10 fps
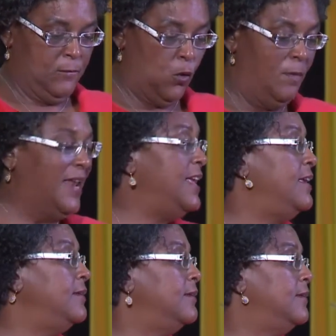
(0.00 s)
Too
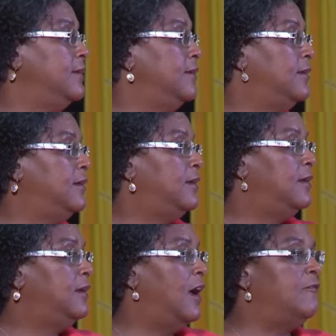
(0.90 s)
many
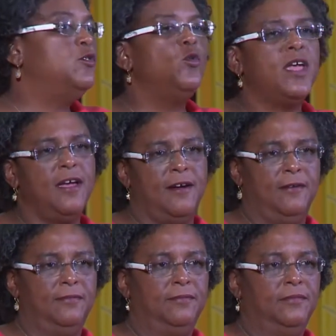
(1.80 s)
of you
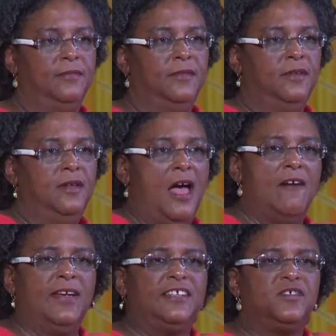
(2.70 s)
here
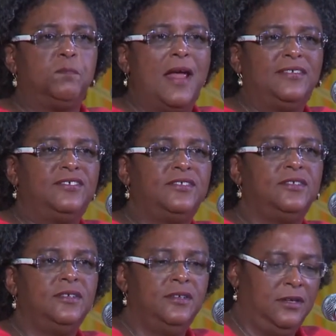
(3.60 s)
have expressed
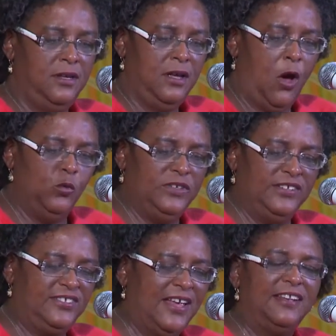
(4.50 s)
how
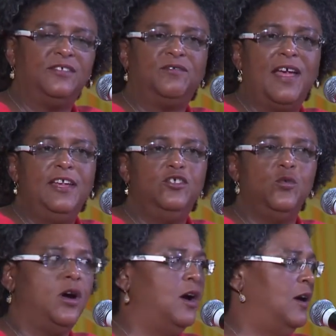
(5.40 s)
dissatisfied
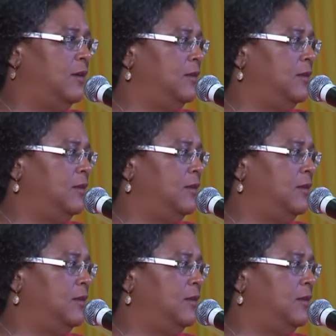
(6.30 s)
you are.